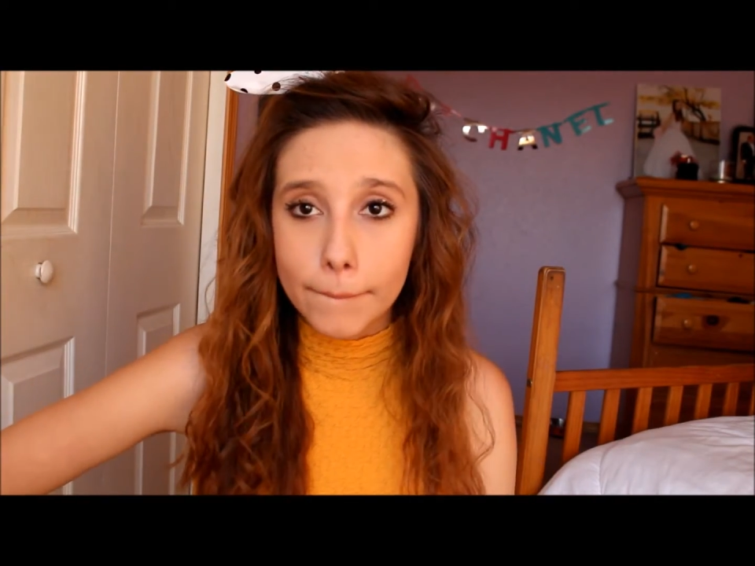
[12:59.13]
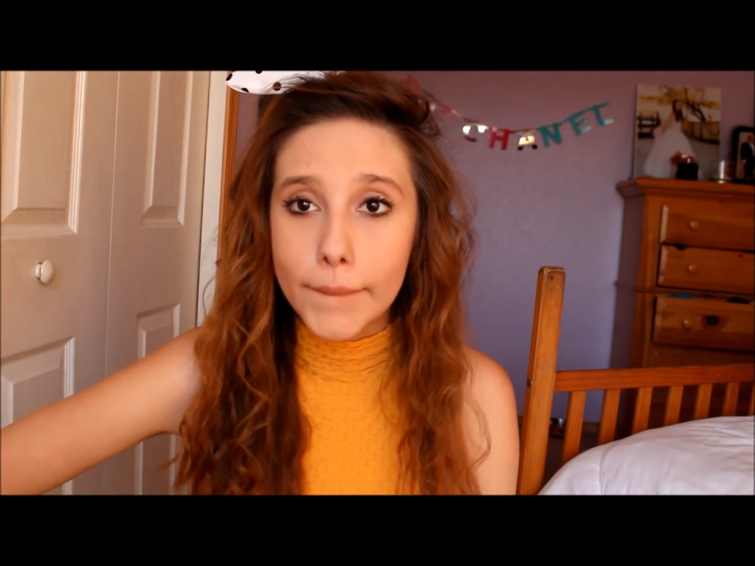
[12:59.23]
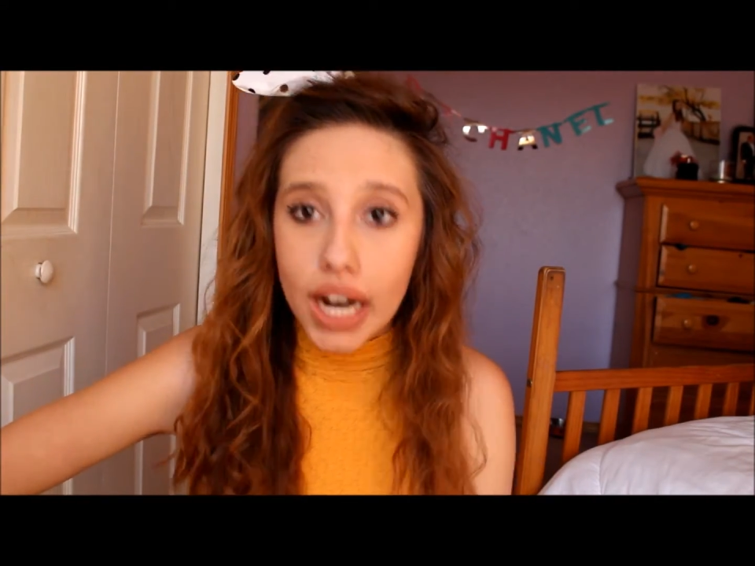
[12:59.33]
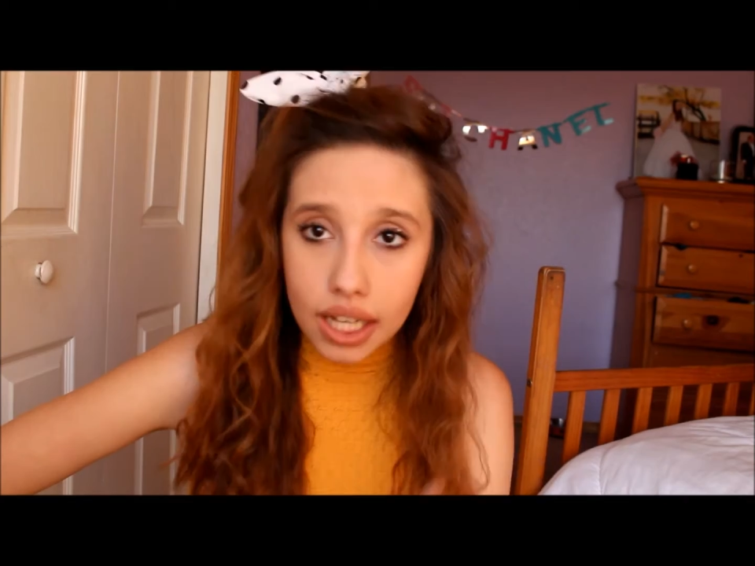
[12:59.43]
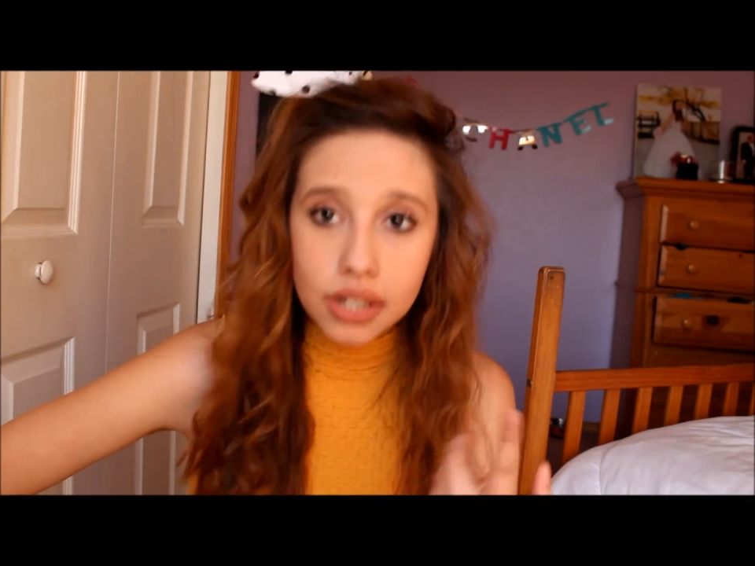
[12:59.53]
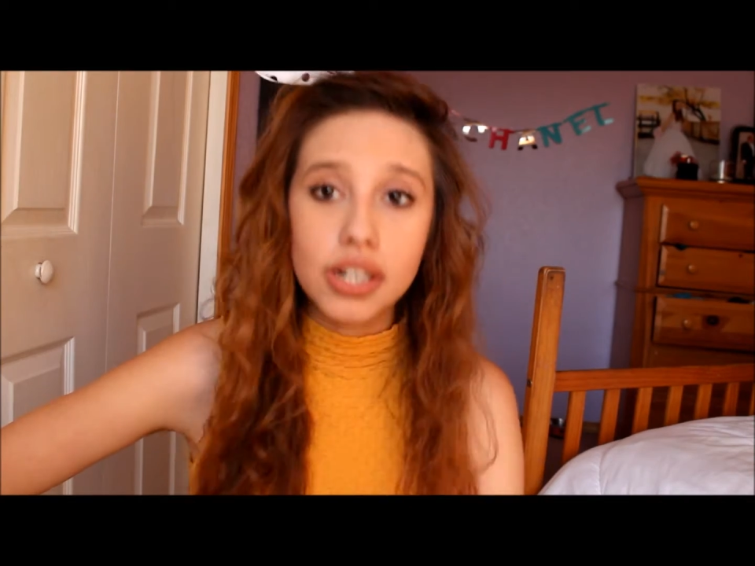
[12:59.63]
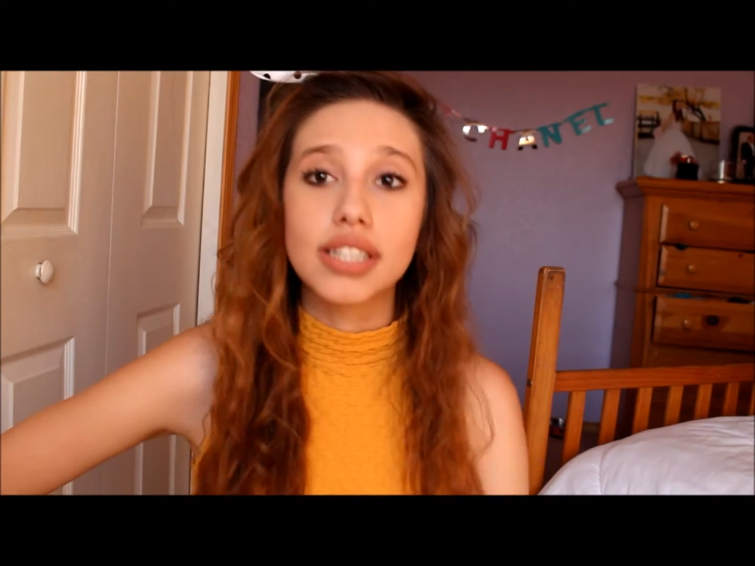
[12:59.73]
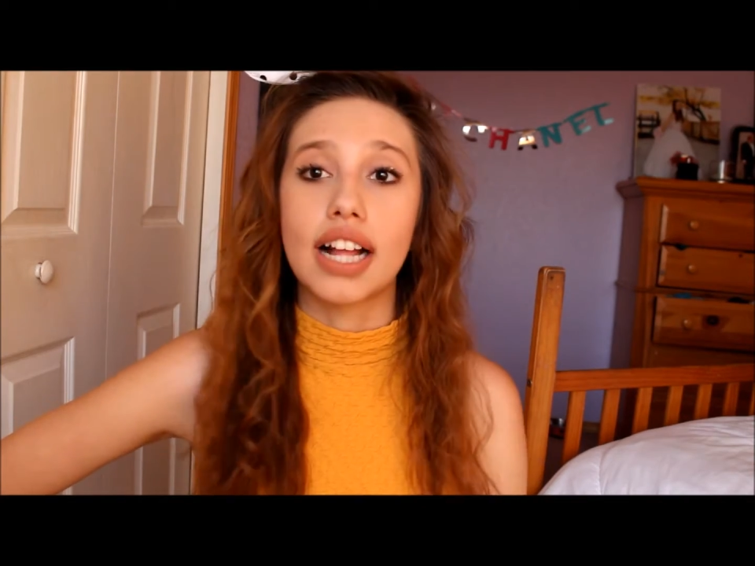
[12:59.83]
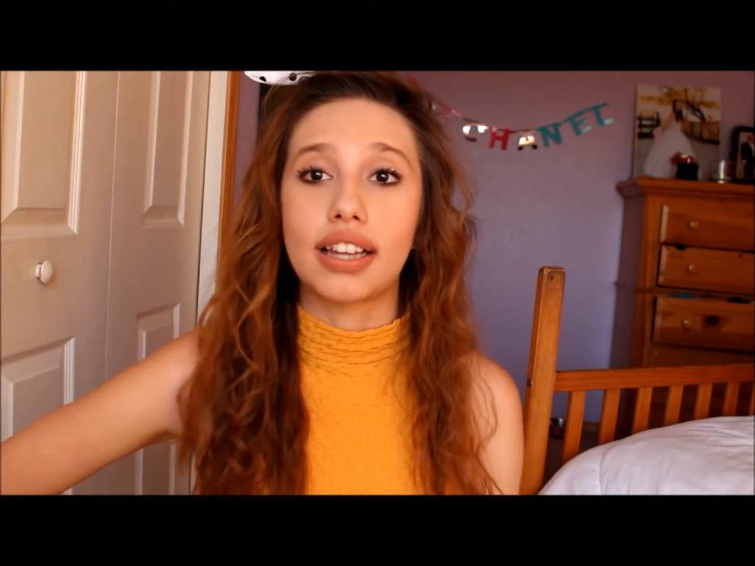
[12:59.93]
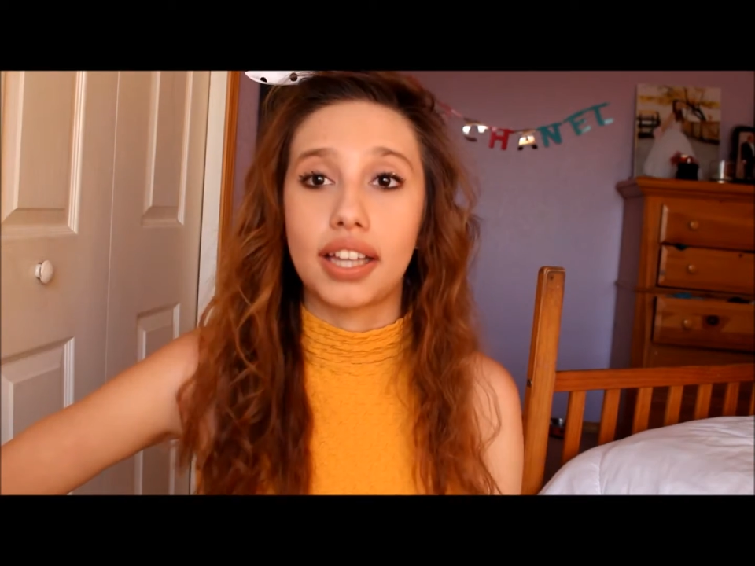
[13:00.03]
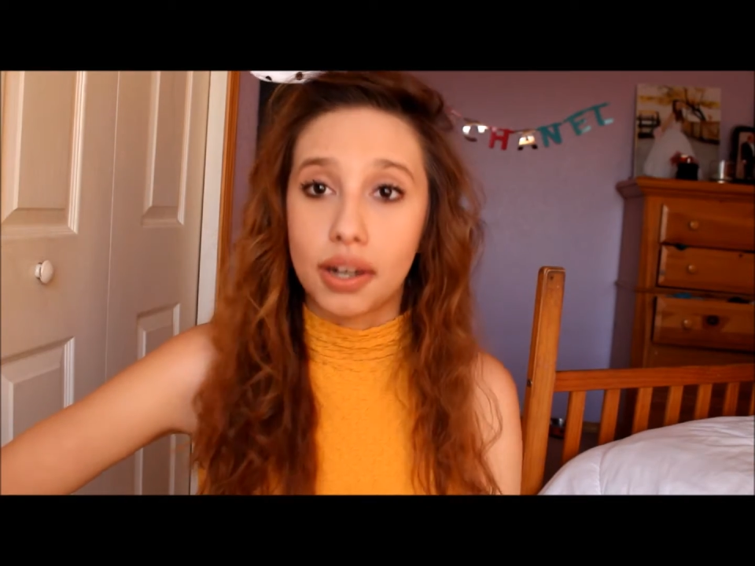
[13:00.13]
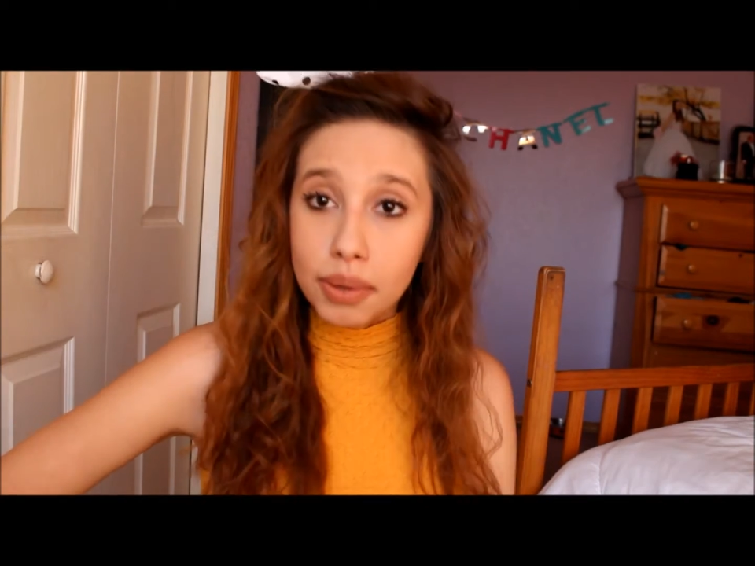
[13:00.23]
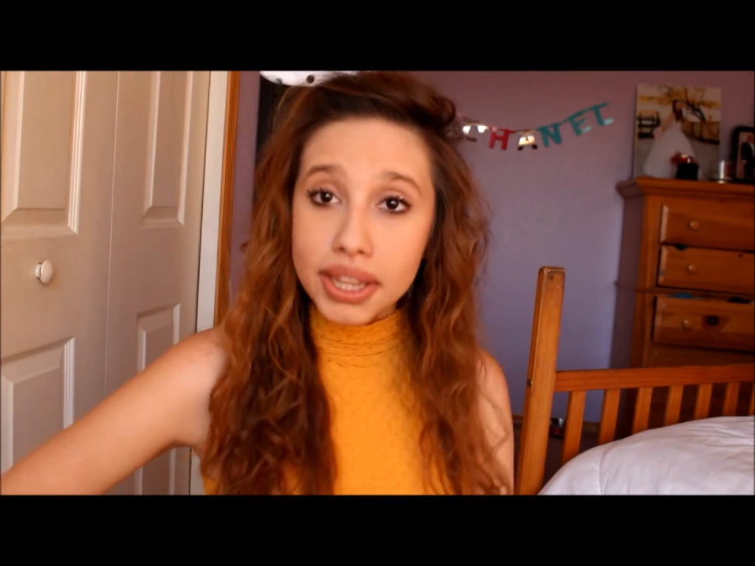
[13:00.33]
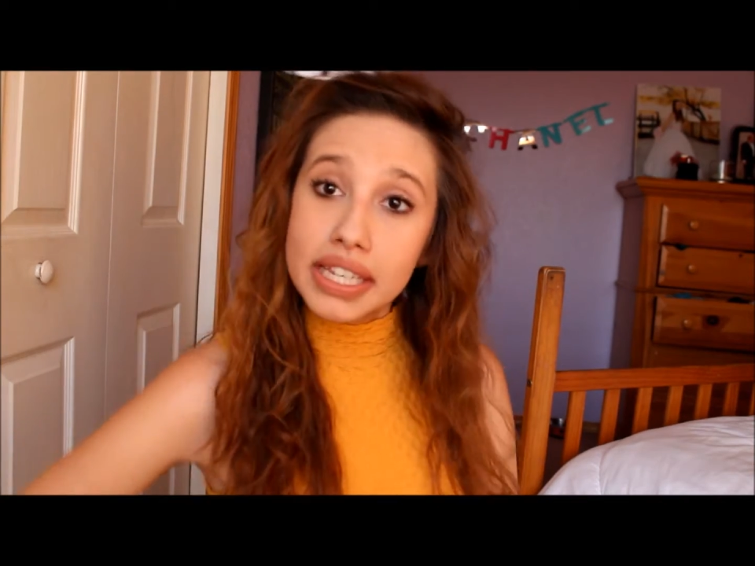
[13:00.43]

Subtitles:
I don't exactly know what